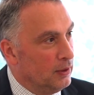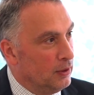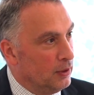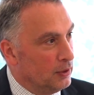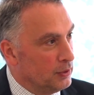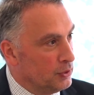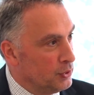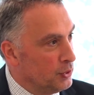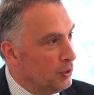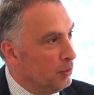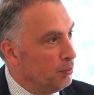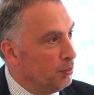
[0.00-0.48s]

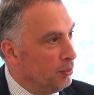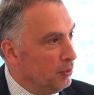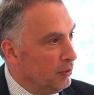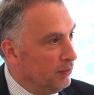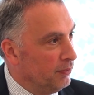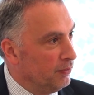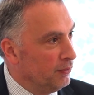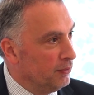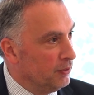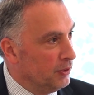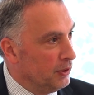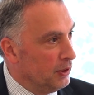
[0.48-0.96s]
on top
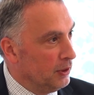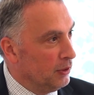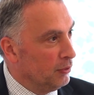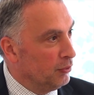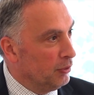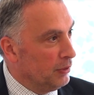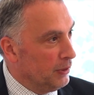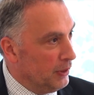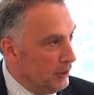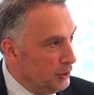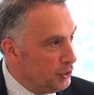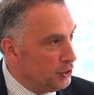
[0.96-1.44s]
of the
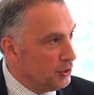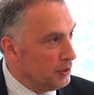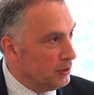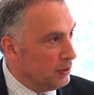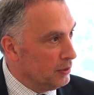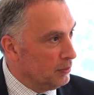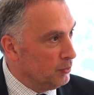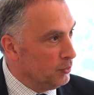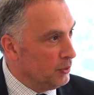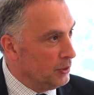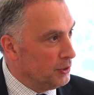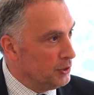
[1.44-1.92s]

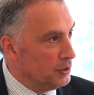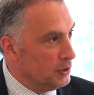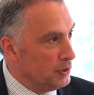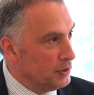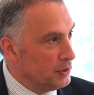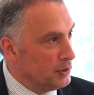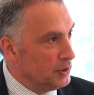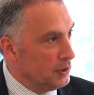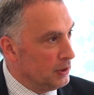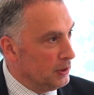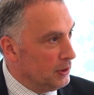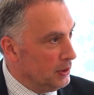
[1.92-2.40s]
religion, which
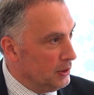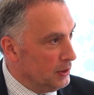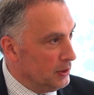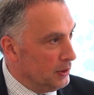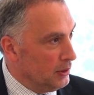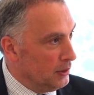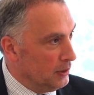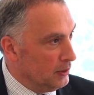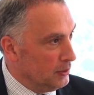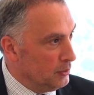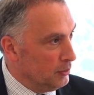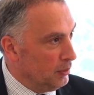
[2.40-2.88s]
is, again,
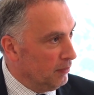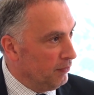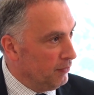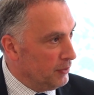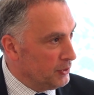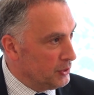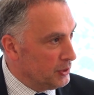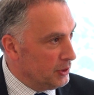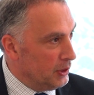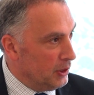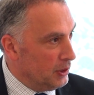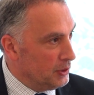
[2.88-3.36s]
to
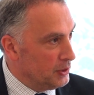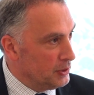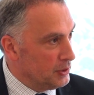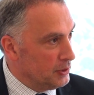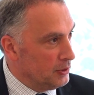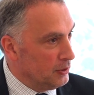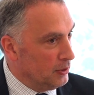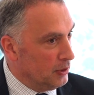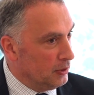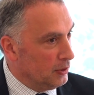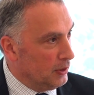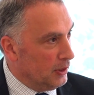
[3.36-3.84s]

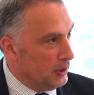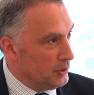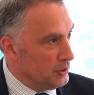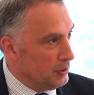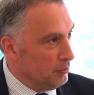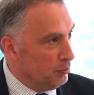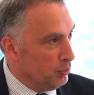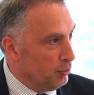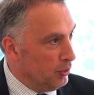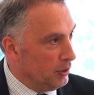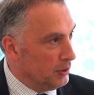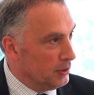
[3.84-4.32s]
emphasize, not less
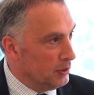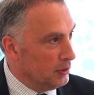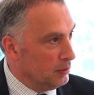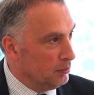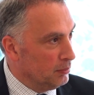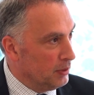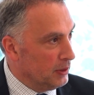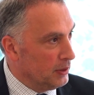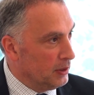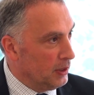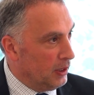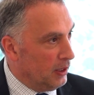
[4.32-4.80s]

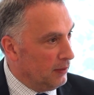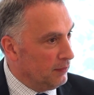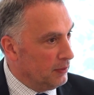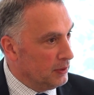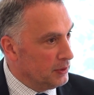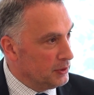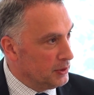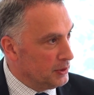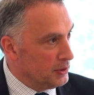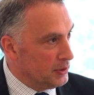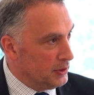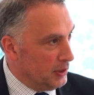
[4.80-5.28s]
important, but
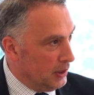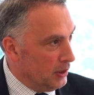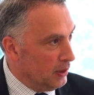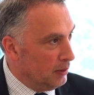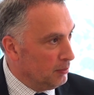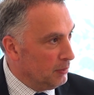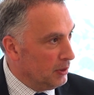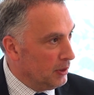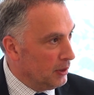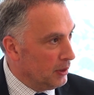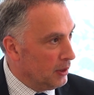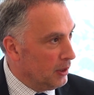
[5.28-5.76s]
having
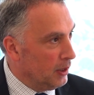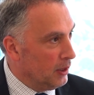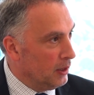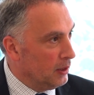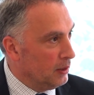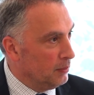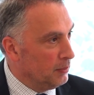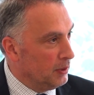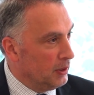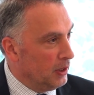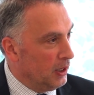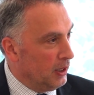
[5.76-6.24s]
sustainable
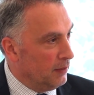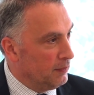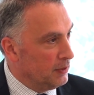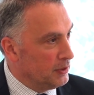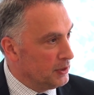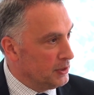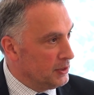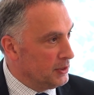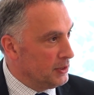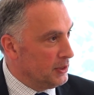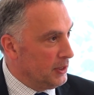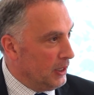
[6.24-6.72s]
economy,
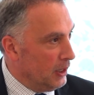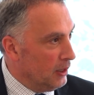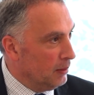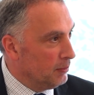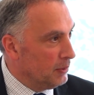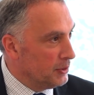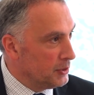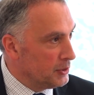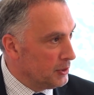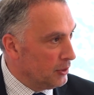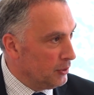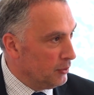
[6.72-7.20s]
having
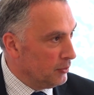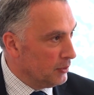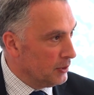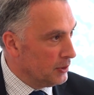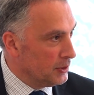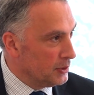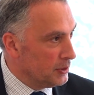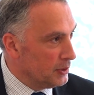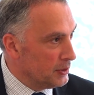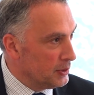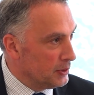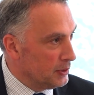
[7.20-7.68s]
sustainable
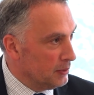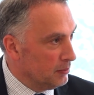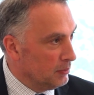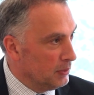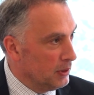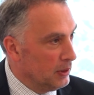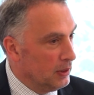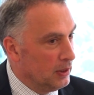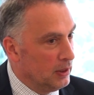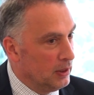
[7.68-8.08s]
security system,